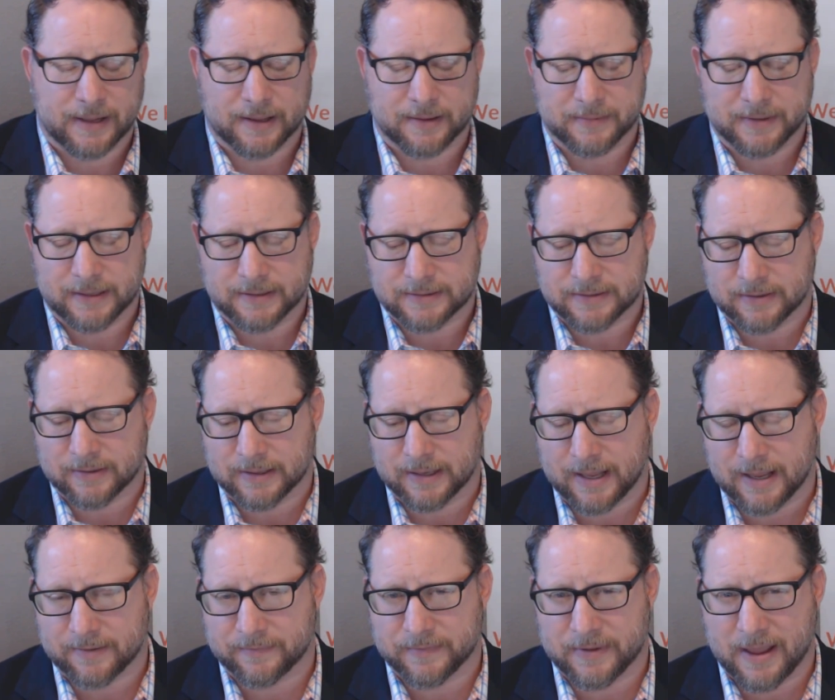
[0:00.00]
I mean, so
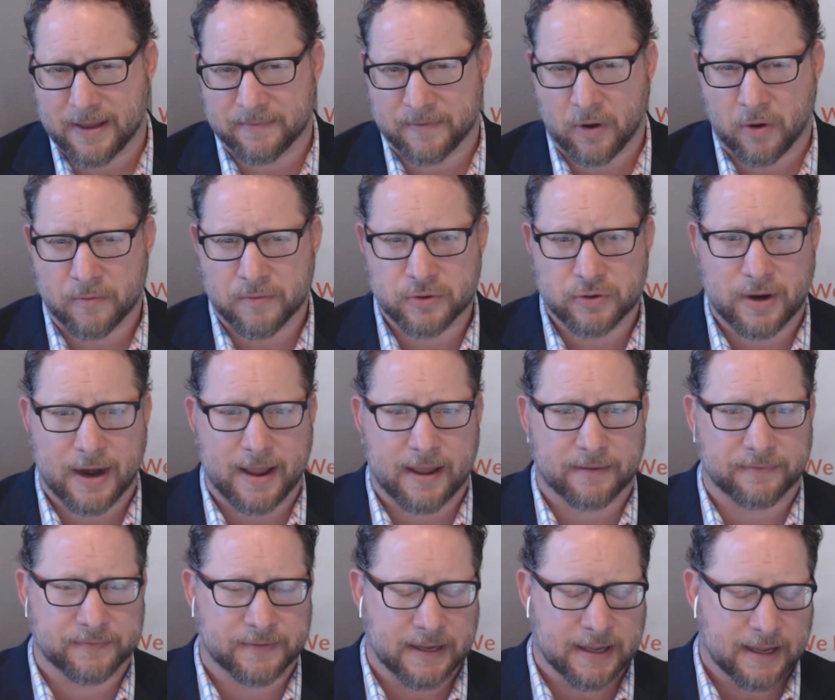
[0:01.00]
again, if you have an
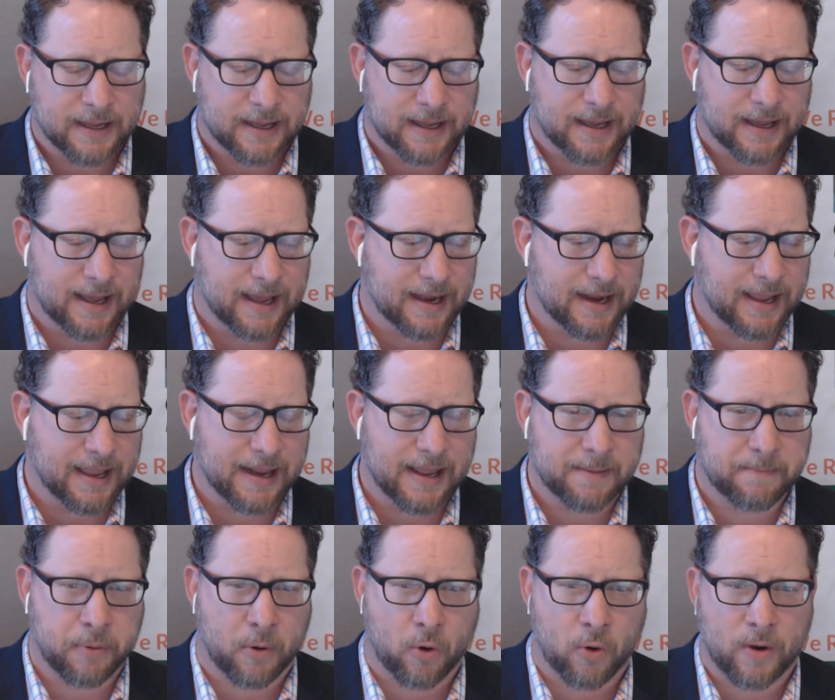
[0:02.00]
overdraft at
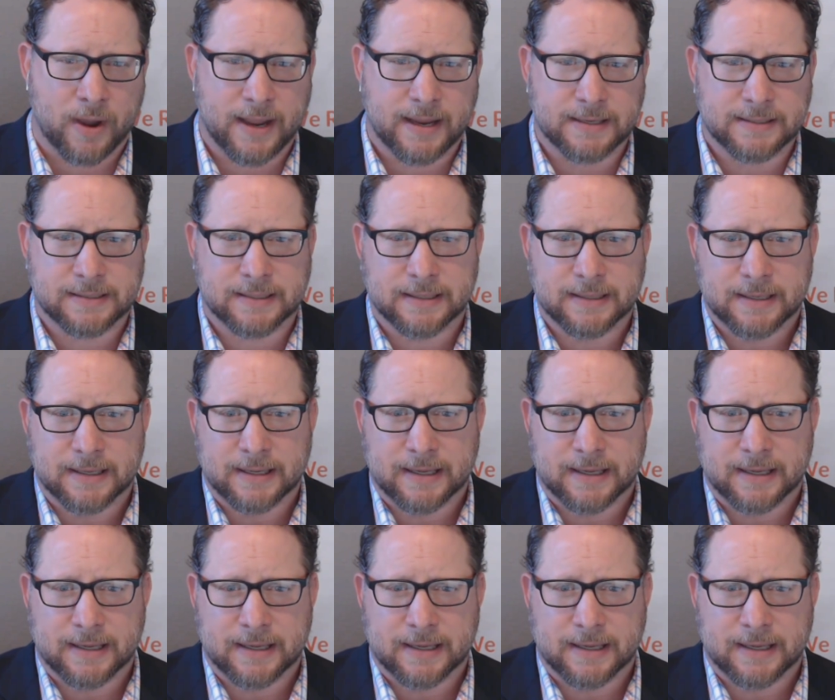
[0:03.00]
any point,